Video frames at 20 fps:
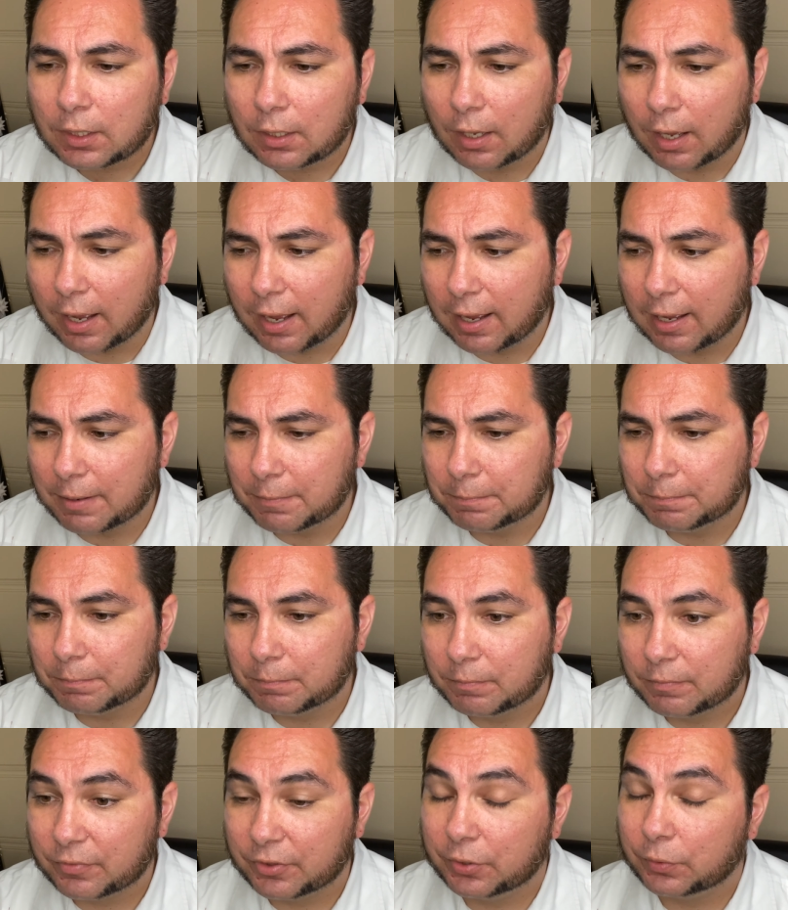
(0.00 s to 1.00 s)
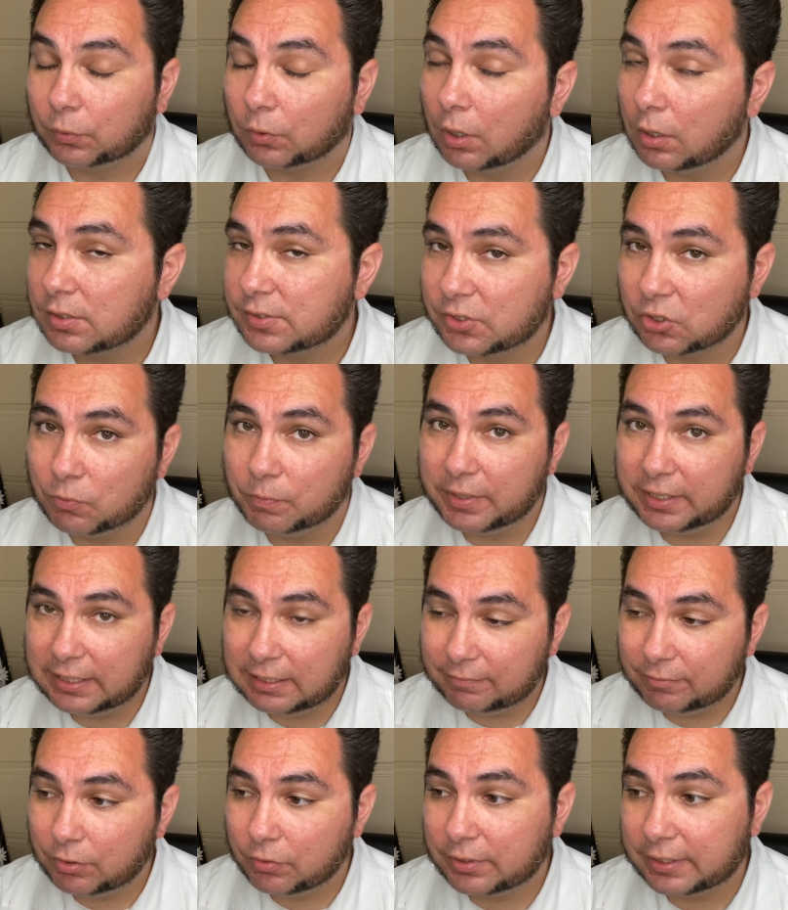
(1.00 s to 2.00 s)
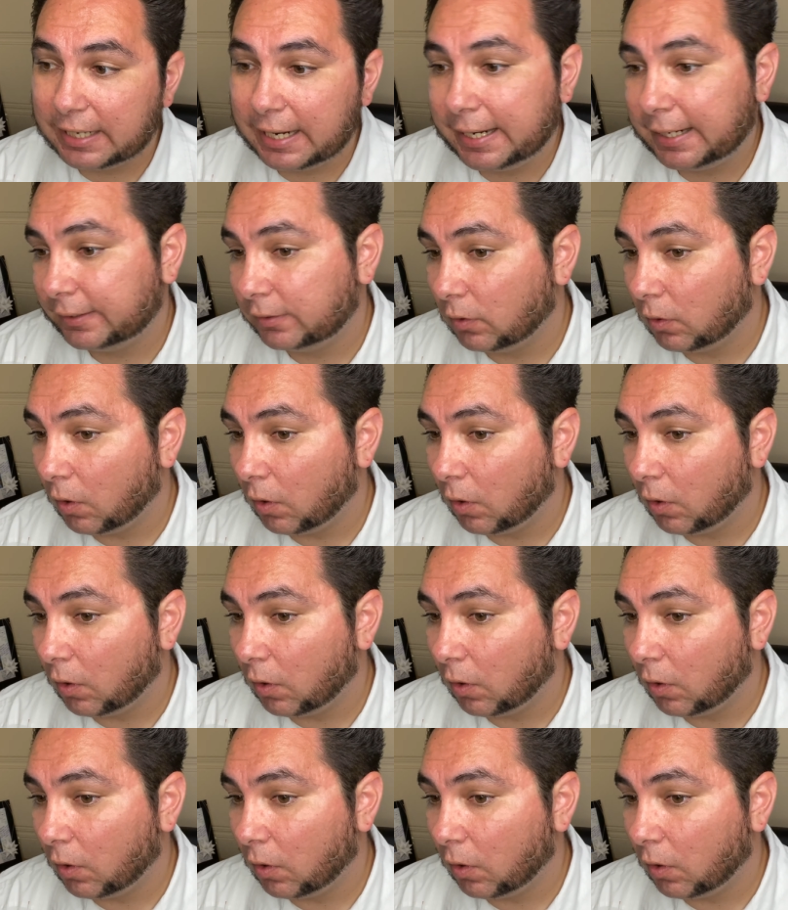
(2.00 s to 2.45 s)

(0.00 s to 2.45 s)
Um, there were also many of you that I had